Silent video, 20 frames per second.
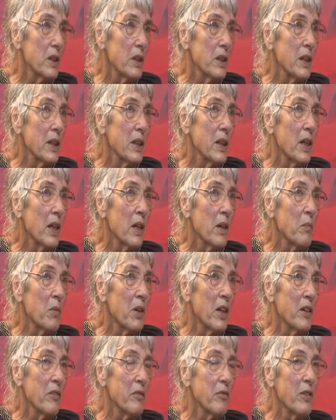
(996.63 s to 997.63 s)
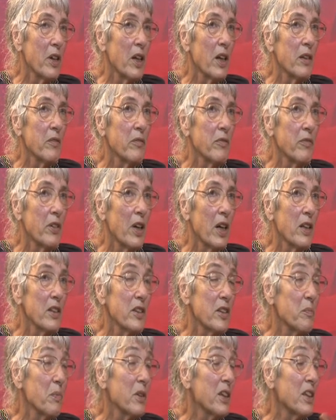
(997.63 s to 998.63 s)
The MI5
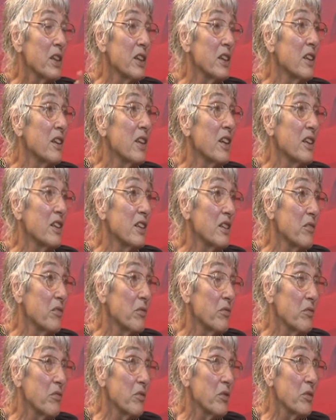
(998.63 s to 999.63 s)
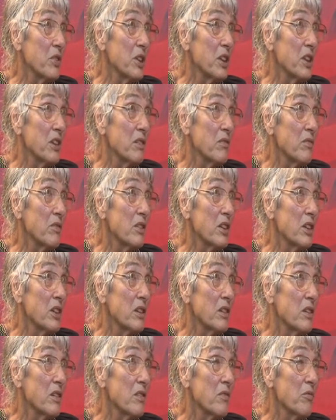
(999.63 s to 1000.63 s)
files begin in
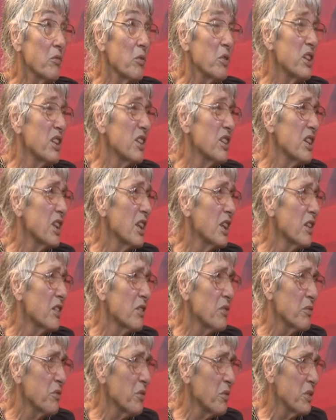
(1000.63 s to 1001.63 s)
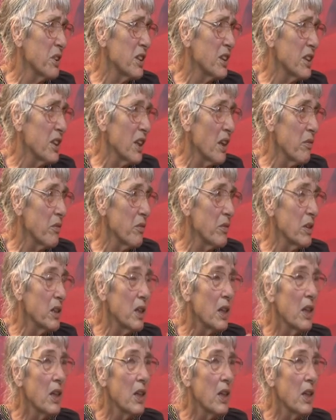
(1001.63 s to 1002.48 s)
1946 47,